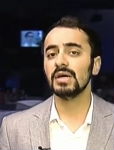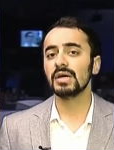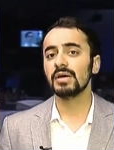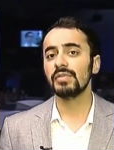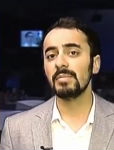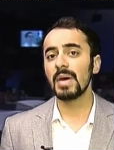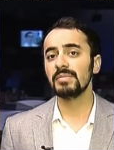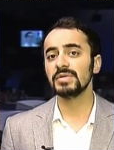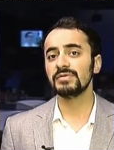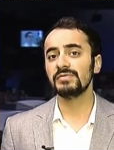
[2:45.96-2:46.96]
can the
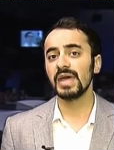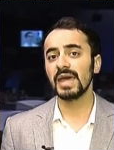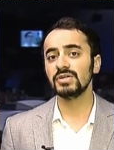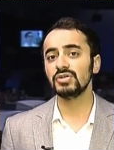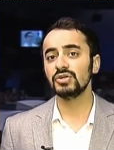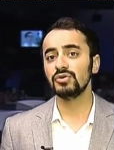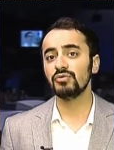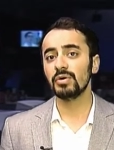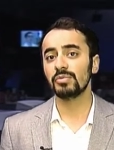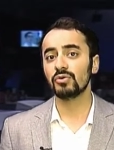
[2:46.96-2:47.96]
members of the
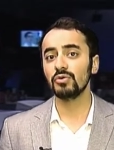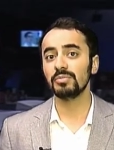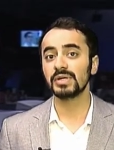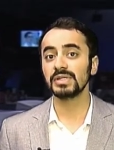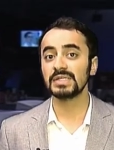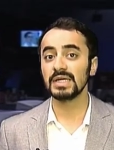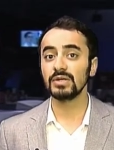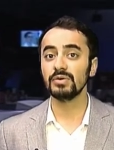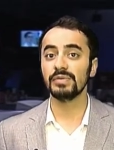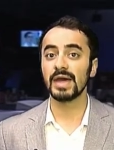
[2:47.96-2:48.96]
Asia-Europe group
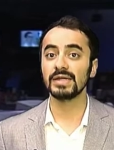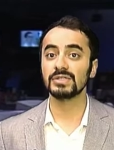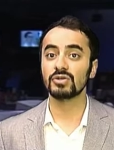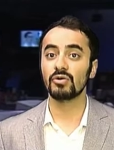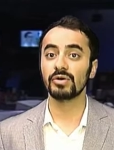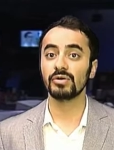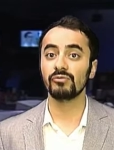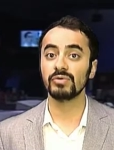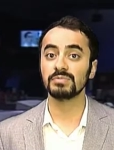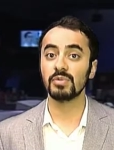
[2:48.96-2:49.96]
continue their historical
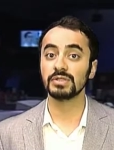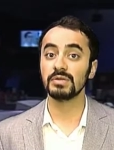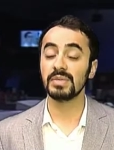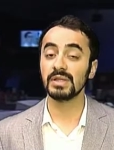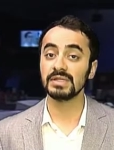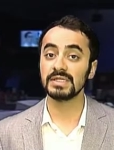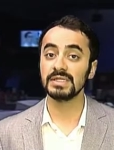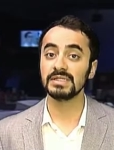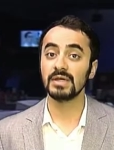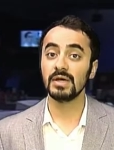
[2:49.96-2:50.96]

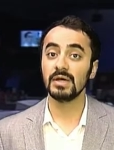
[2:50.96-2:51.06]
responsibilities,